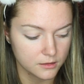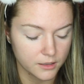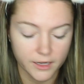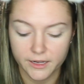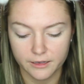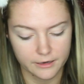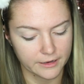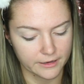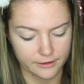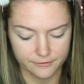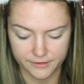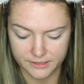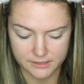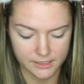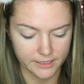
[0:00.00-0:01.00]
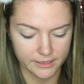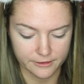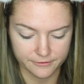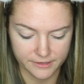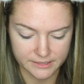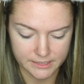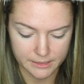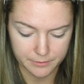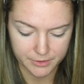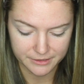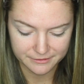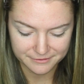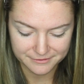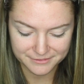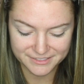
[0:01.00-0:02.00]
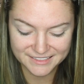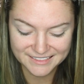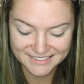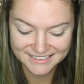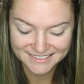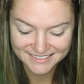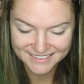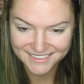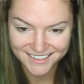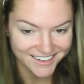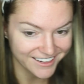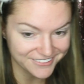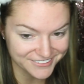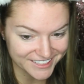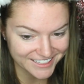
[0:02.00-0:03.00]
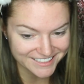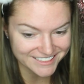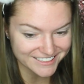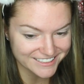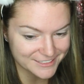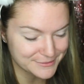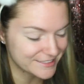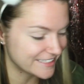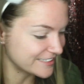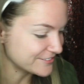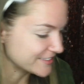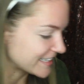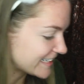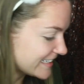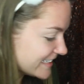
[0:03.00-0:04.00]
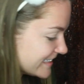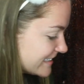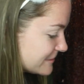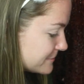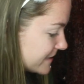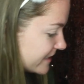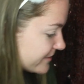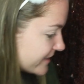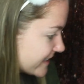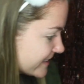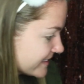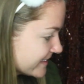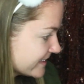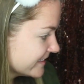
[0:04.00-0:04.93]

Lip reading: I gotta find tape. I need it to be even.